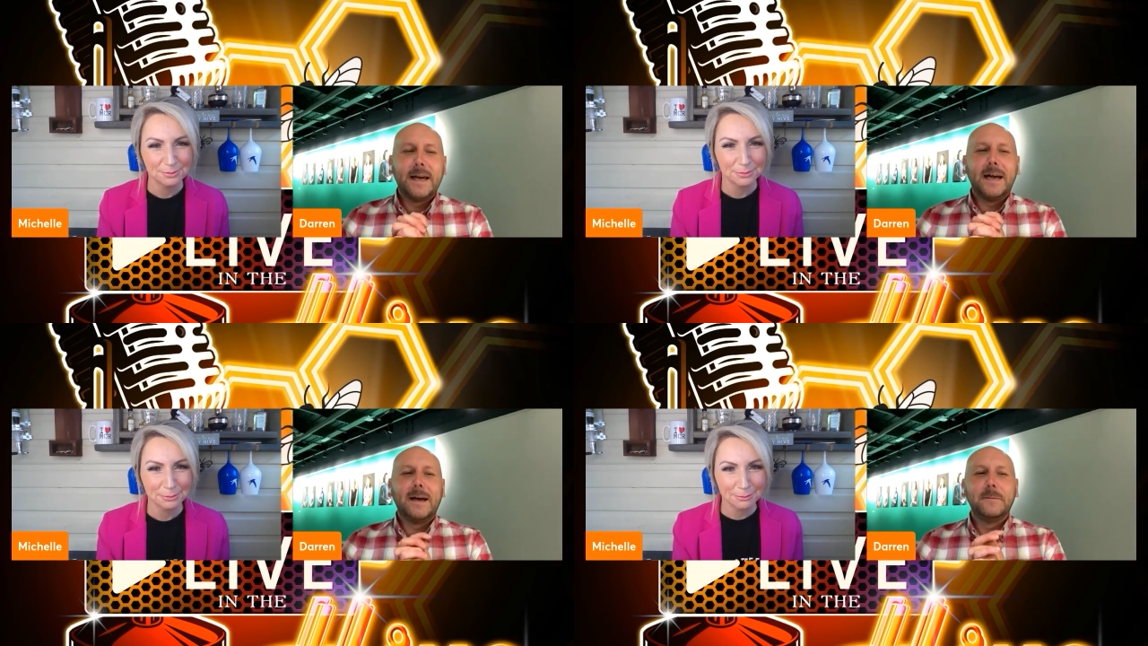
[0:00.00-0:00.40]

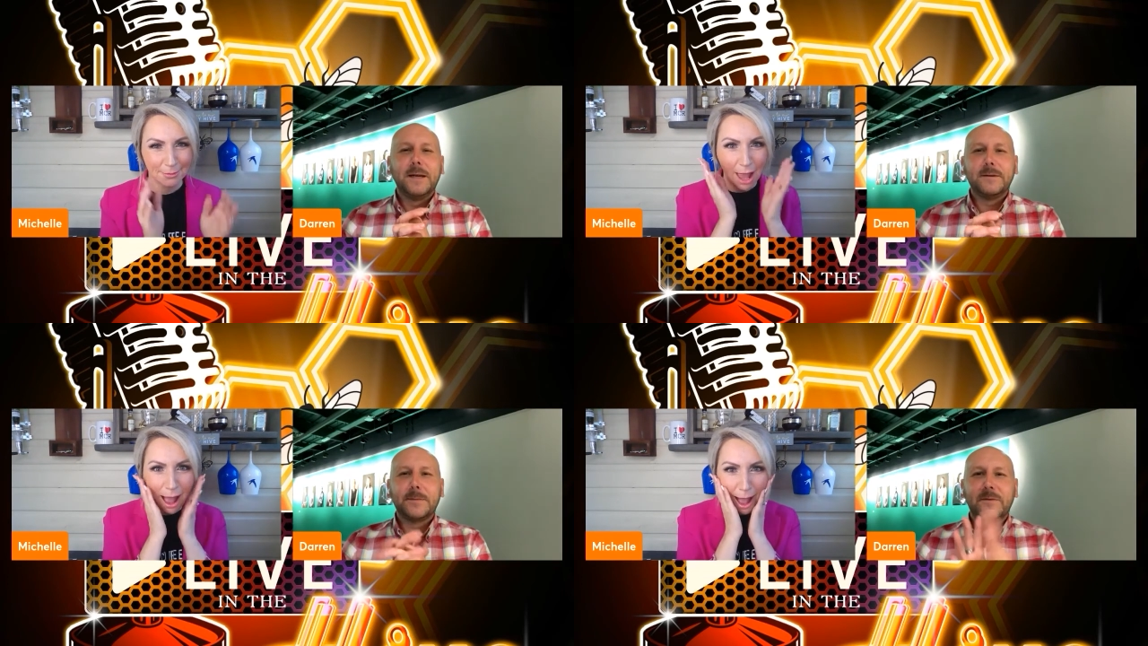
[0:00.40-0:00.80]
Speaker 1: um,
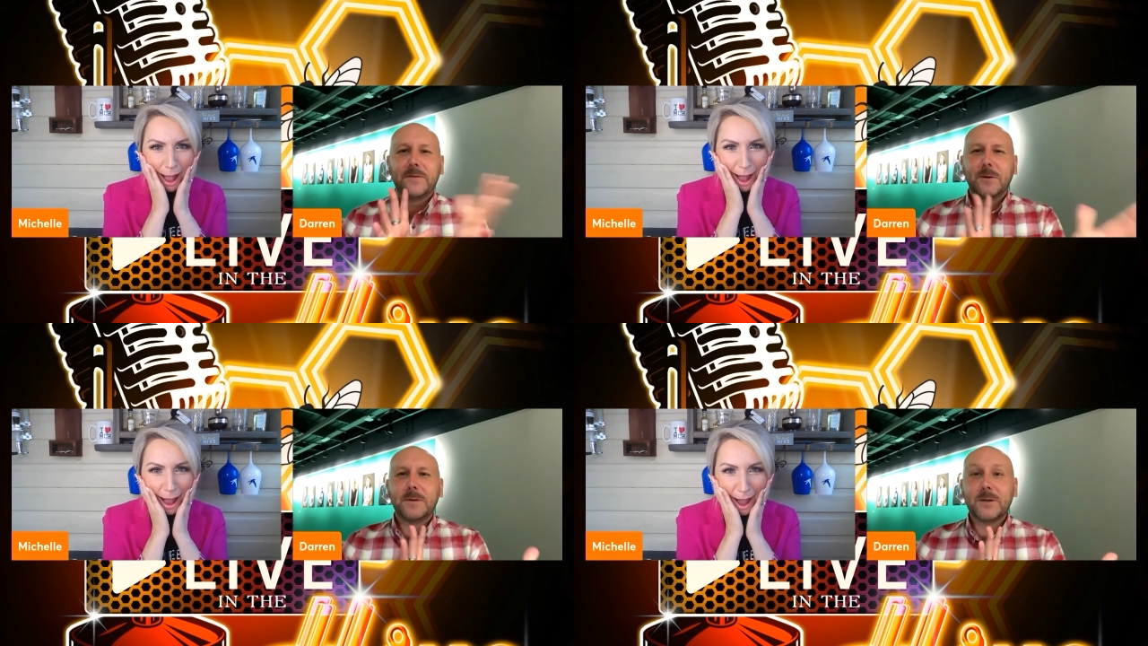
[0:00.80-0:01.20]
and it was a
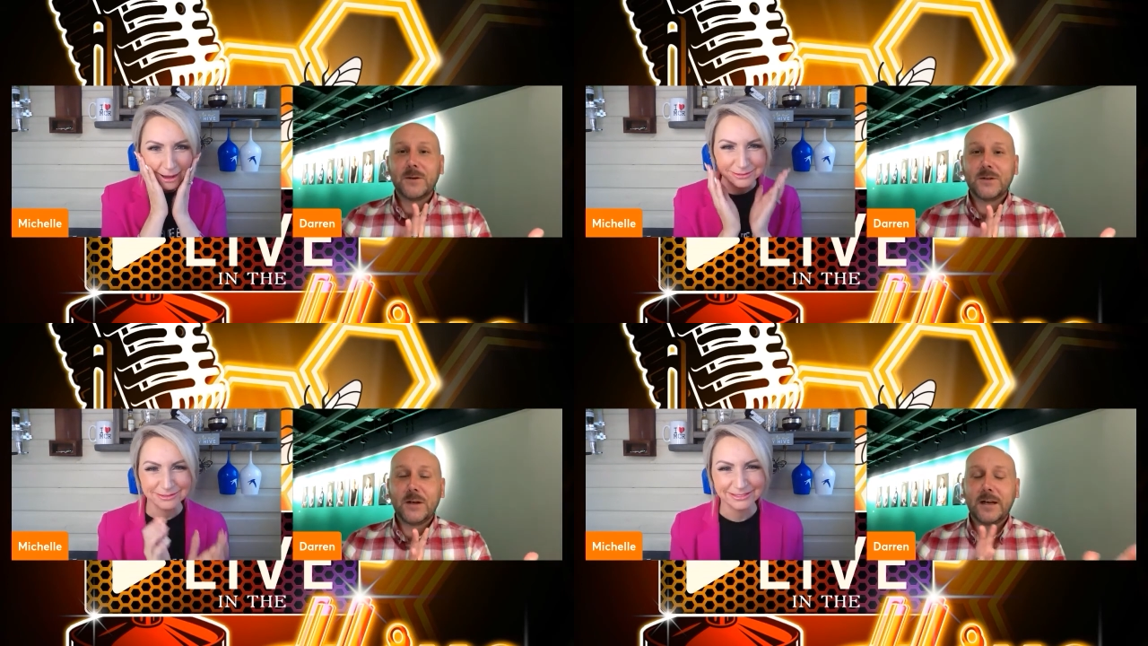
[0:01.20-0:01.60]
performer
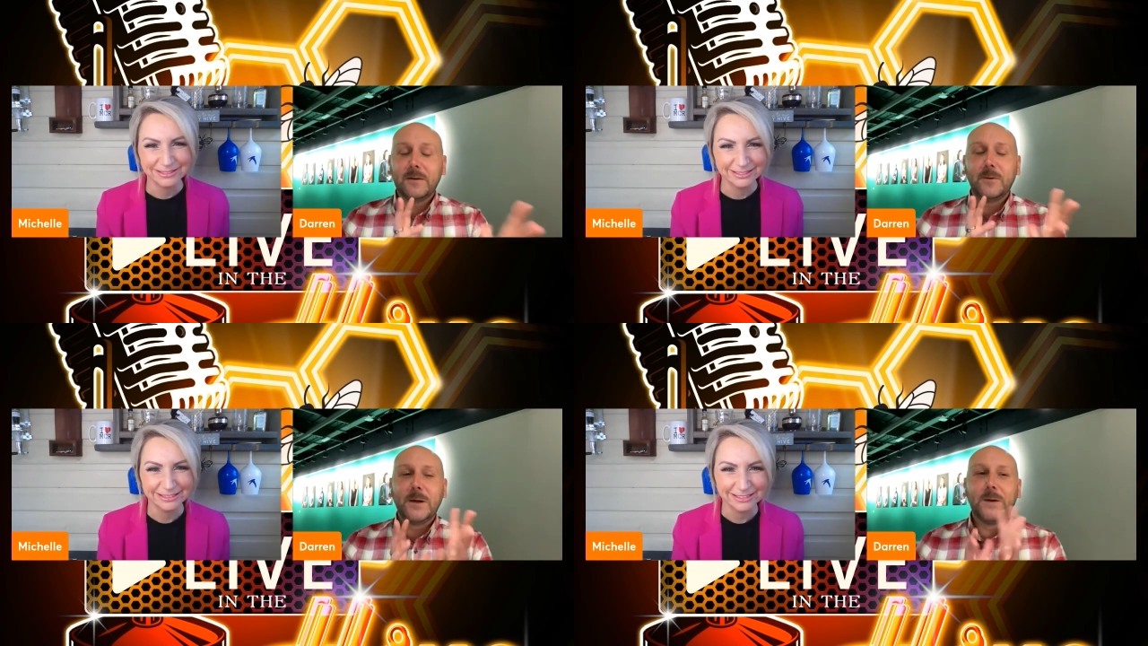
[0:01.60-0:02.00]
called
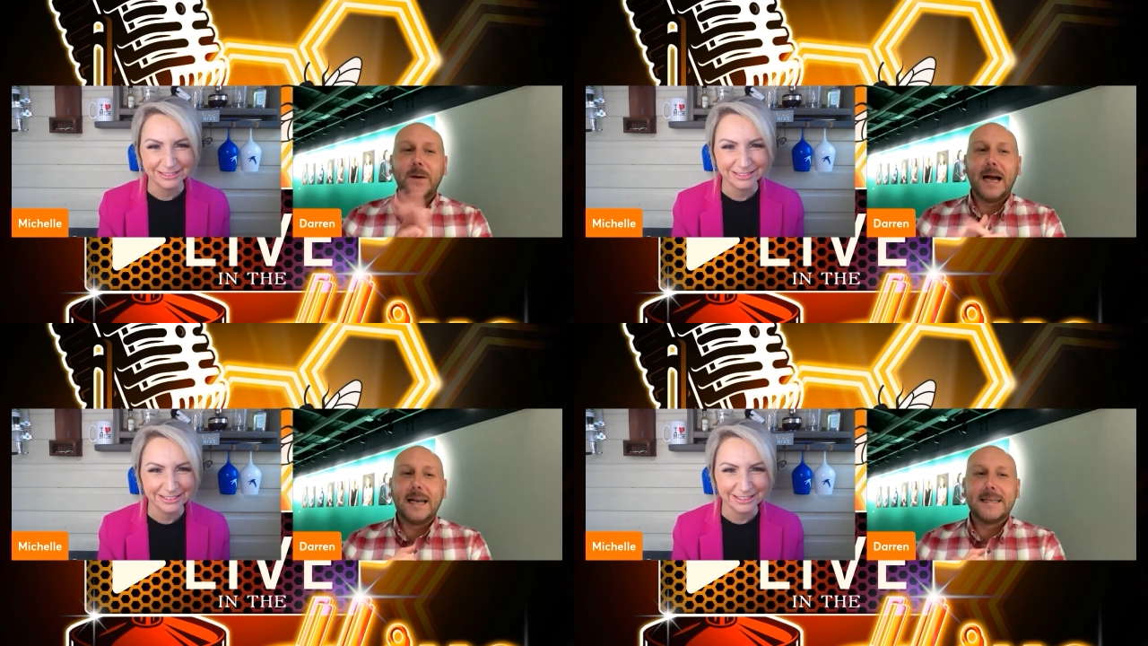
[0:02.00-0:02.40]
Johnny
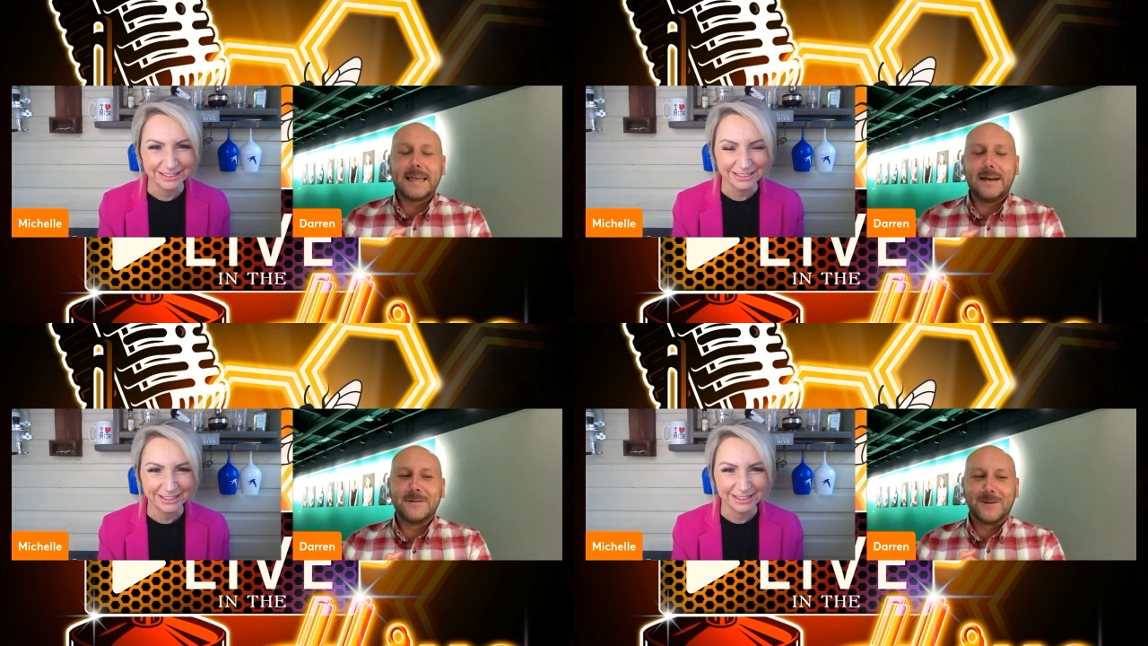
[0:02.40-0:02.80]
Woo, and
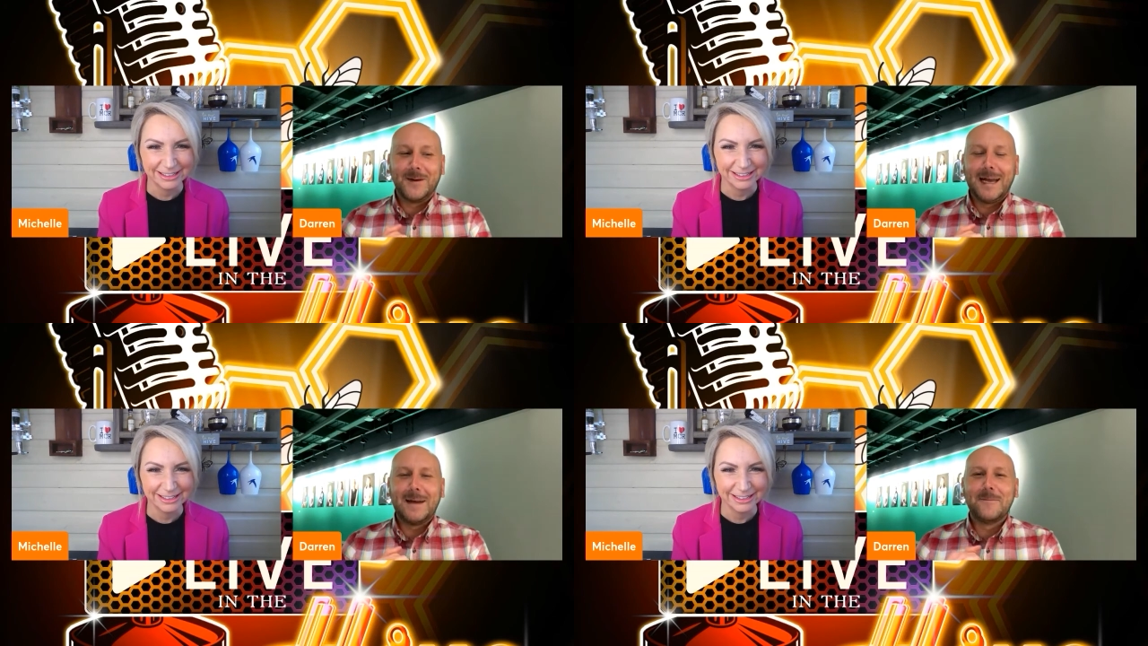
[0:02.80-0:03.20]
I was
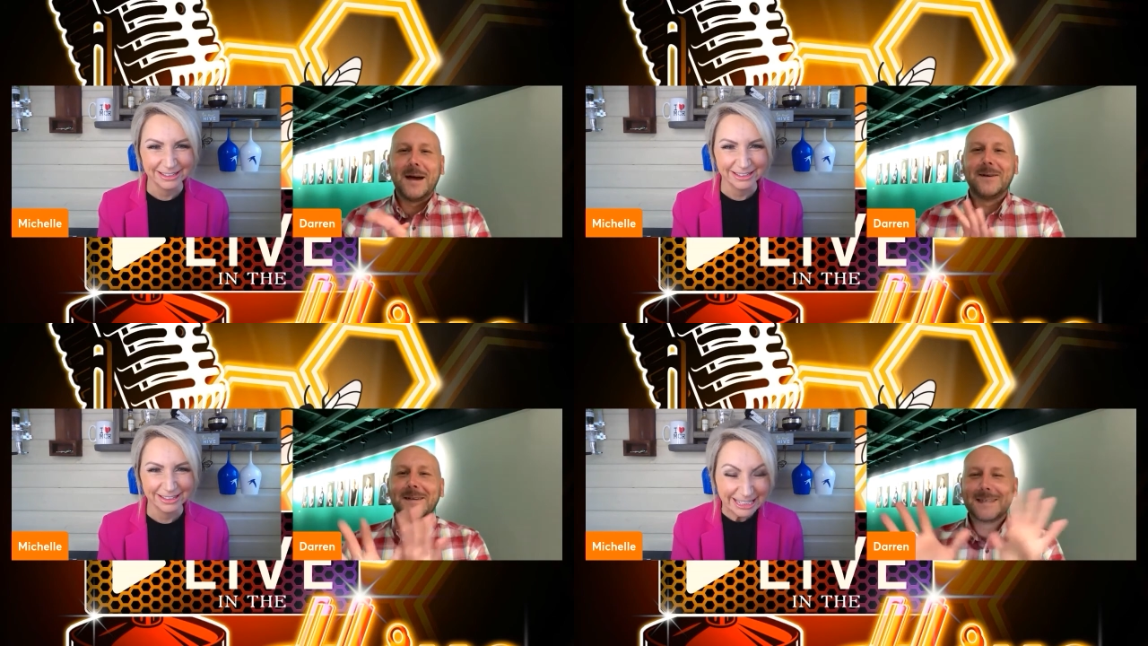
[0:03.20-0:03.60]
quite
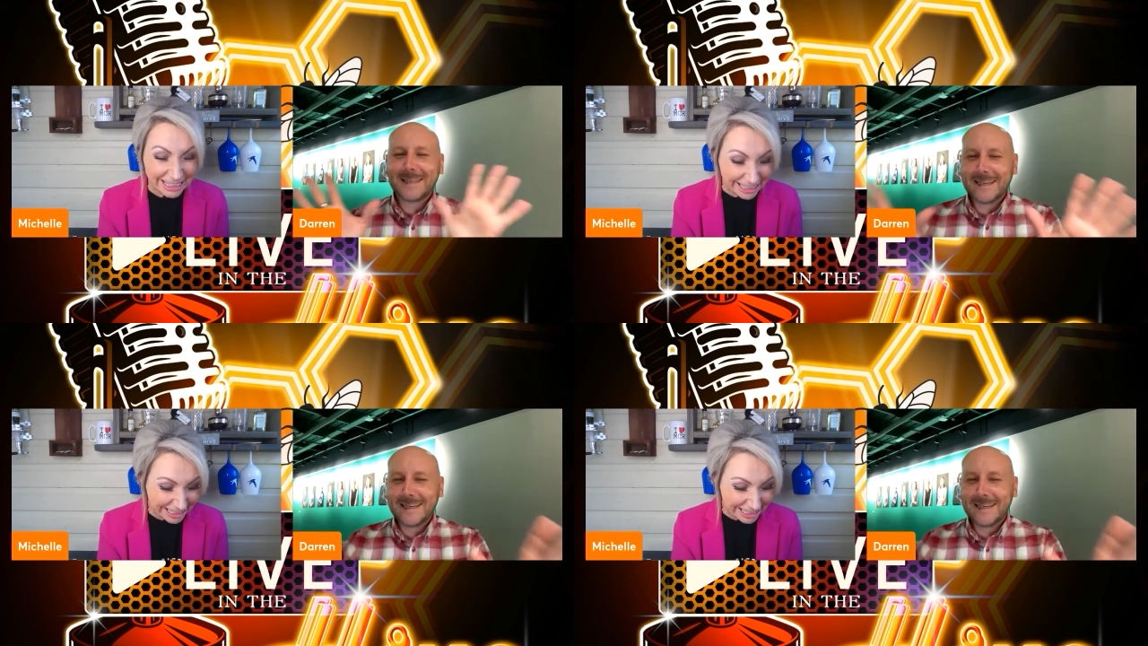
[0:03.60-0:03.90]
embarrassed.